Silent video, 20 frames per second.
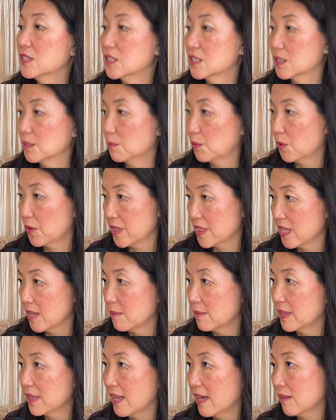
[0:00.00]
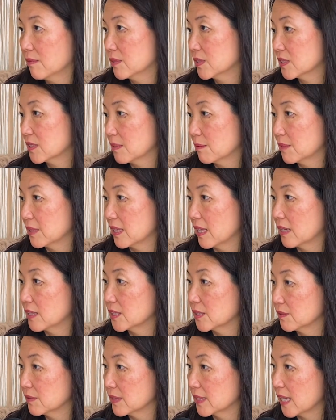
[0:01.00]
to support them. And that was something
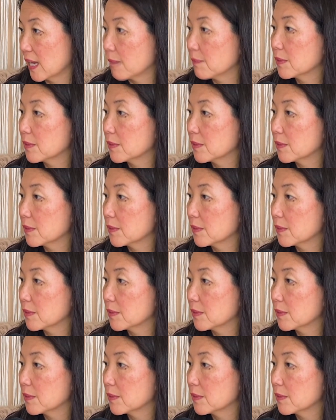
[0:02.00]
that you really